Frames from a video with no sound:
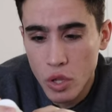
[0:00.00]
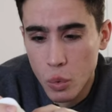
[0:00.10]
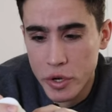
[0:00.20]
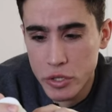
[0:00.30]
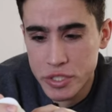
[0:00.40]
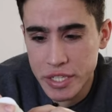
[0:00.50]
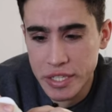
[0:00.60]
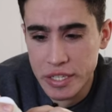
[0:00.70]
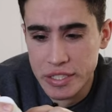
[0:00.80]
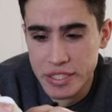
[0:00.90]
we're
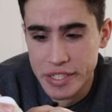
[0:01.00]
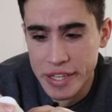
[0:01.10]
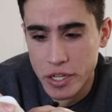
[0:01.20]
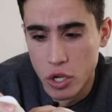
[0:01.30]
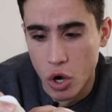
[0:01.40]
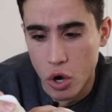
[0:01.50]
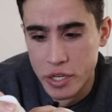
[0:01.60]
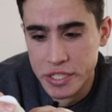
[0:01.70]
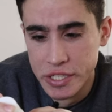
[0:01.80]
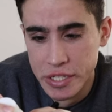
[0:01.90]
using zinc
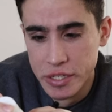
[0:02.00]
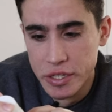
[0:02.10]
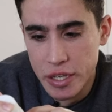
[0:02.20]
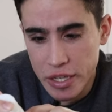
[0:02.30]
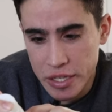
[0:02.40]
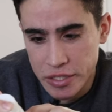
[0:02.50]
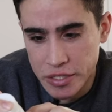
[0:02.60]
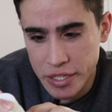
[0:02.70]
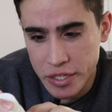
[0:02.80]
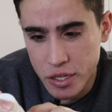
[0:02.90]
carnosine,
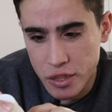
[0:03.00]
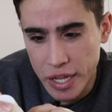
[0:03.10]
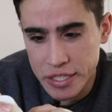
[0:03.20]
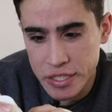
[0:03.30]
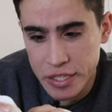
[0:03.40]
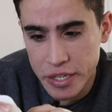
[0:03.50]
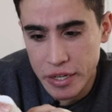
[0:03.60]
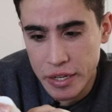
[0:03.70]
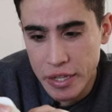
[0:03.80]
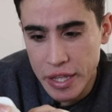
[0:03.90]
zinc glycinate,
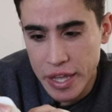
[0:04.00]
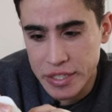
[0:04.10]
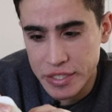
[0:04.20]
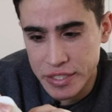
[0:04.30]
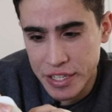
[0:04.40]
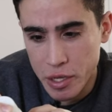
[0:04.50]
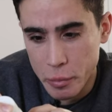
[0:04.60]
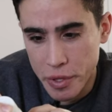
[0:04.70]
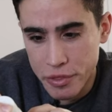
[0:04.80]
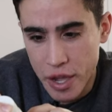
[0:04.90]
and zinc
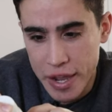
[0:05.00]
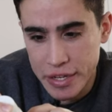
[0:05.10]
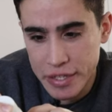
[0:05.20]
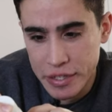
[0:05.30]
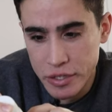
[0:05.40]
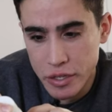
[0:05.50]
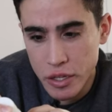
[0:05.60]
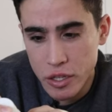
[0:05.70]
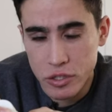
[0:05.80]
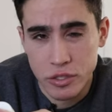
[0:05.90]
methionine
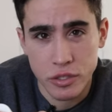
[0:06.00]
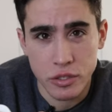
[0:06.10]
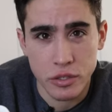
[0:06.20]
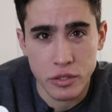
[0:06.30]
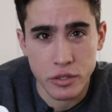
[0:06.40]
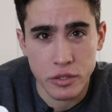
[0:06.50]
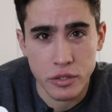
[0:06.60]
to